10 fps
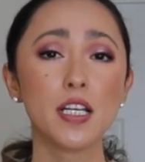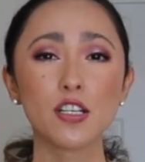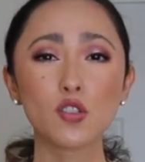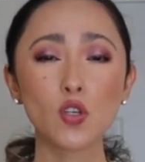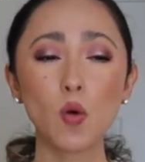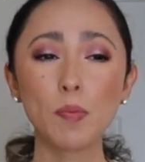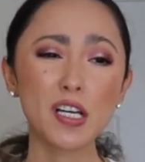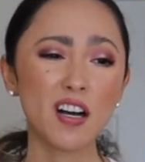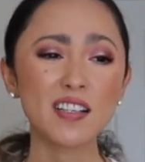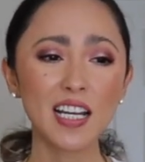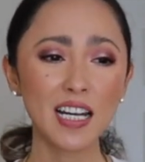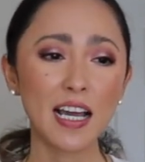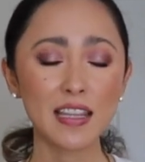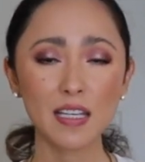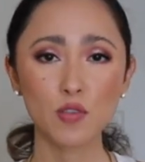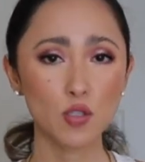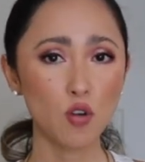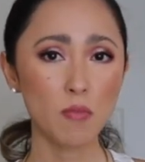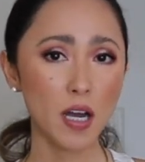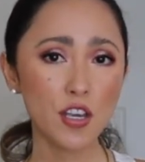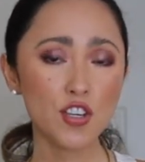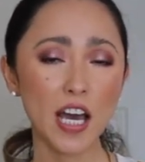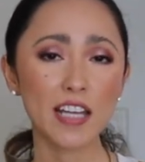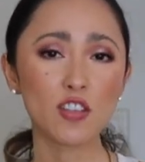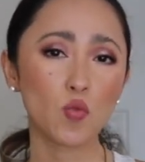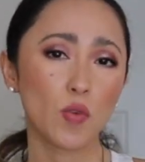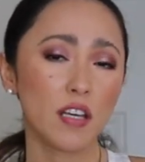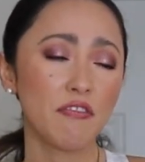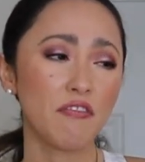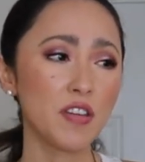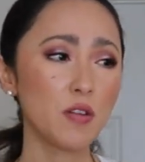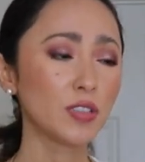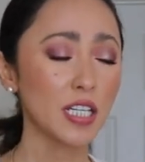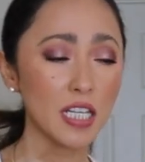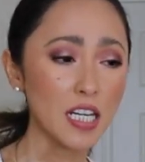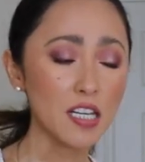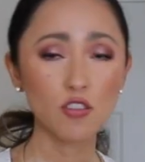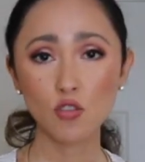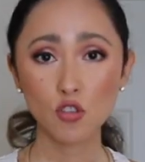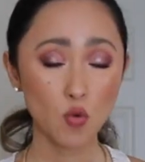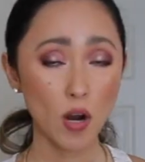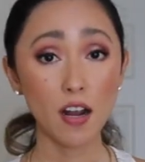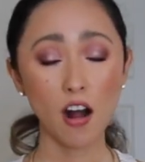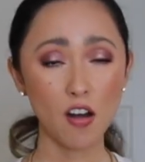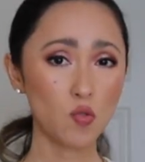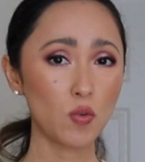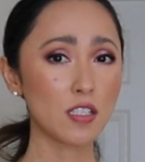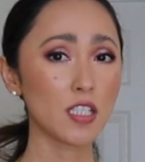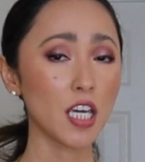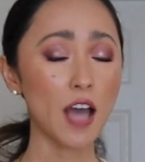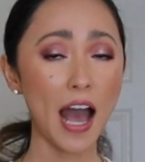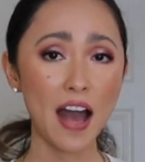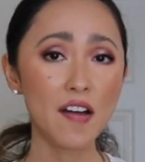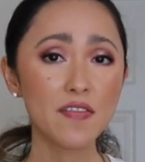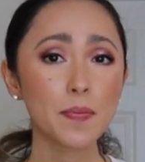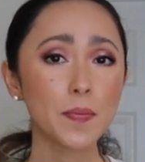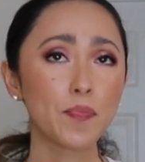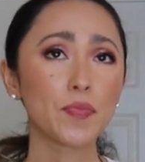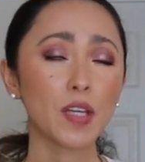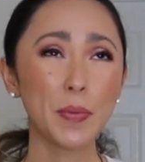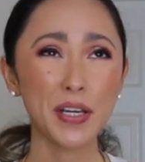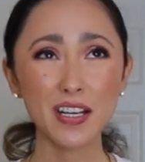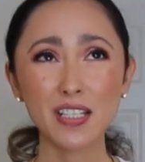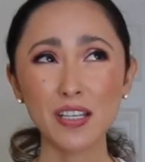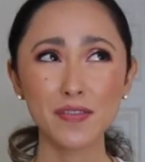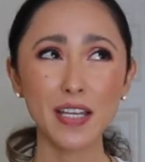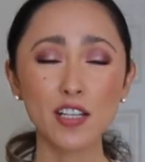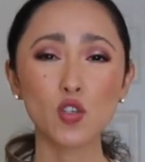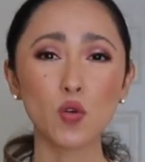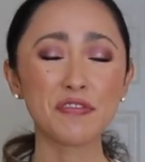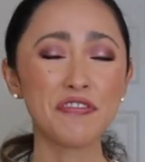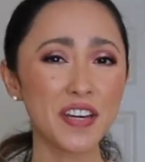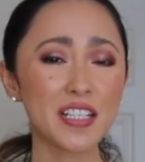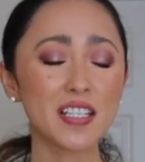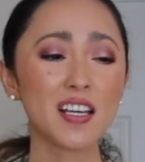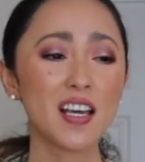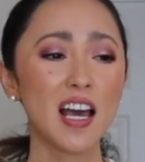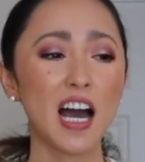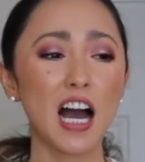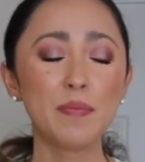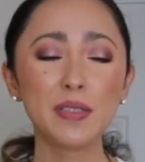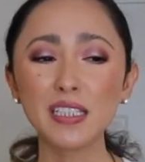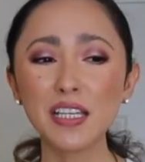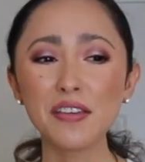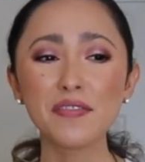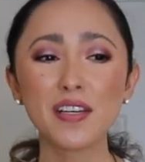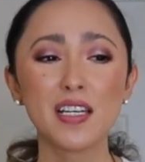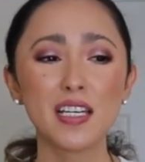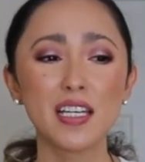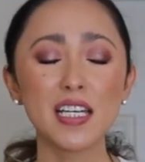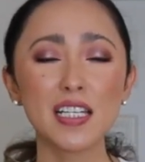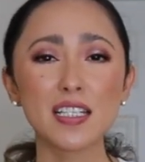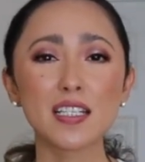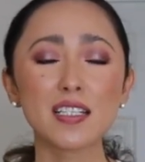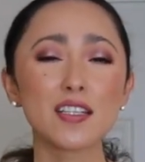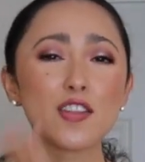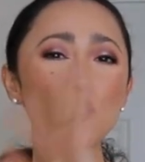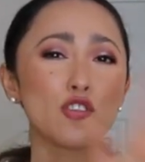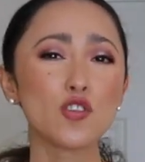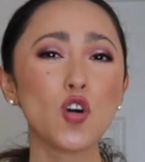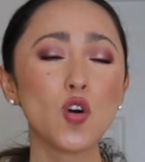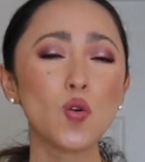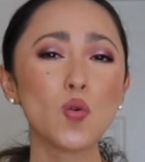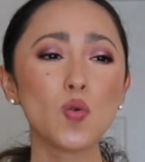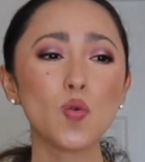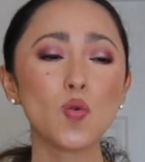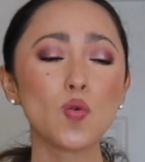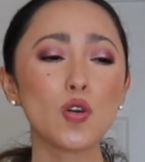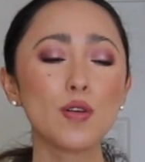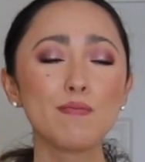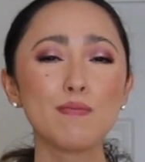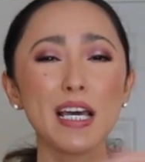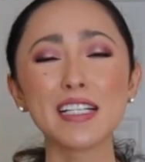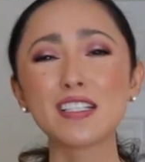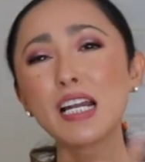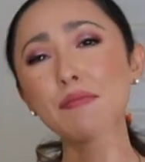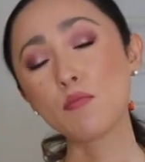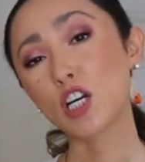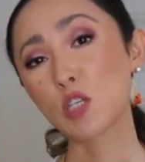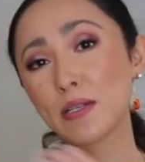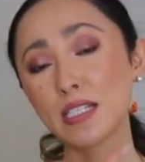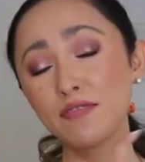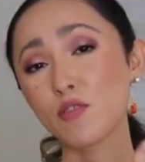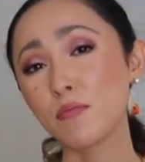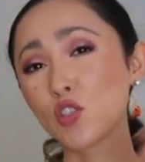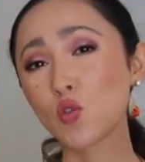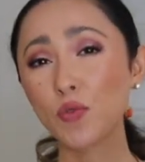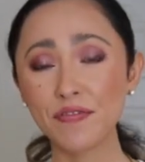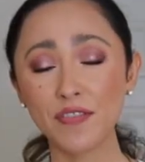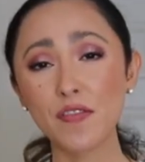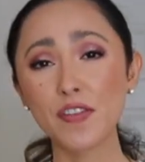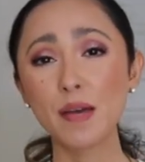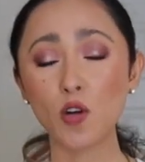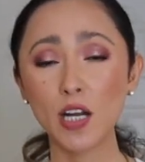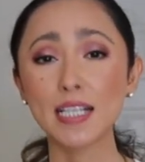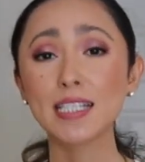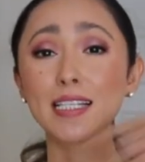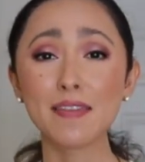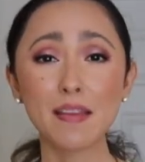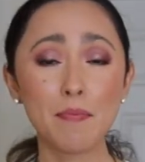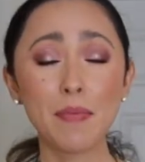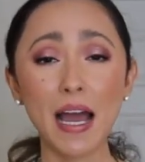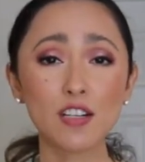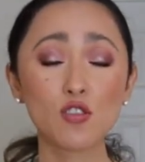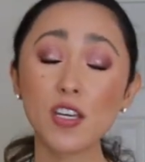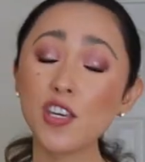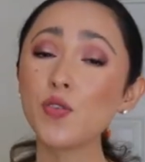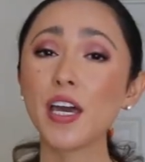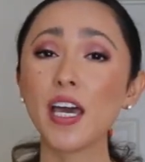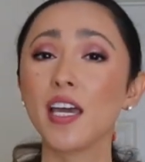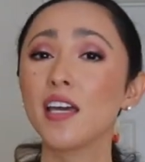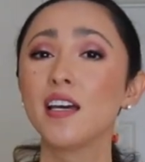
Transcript: So because I like them so much, I don't really feel the need to try other ones they have, because if they don't fit, I believe it's gonna be more expensive for me to refund them or like send them back to the UK